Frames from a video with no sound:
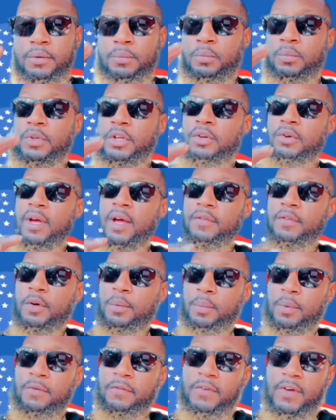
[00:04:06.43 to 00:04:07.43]
when you have your
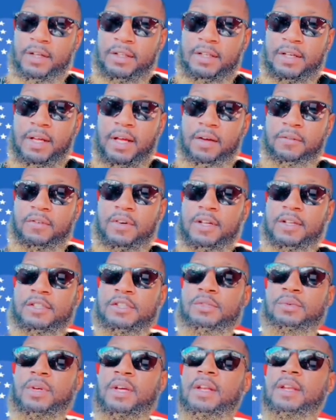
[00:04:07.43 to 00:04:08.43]
perfected
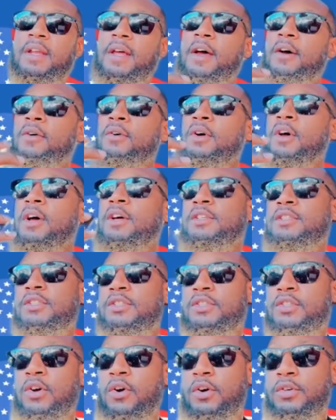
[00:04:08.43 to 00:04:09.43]
evidence, you can now
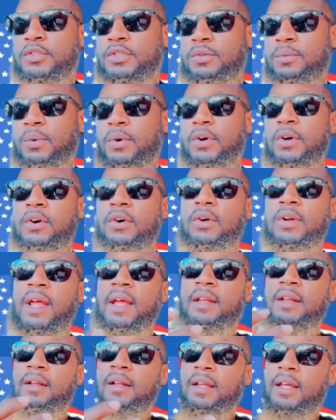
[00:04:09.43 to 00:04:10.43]
start to work on
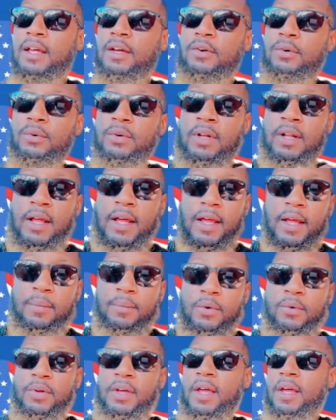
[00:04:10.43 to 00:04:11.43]
a legal claim,
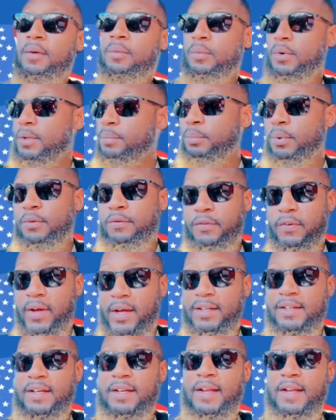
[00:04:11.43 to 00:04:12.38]
with perfected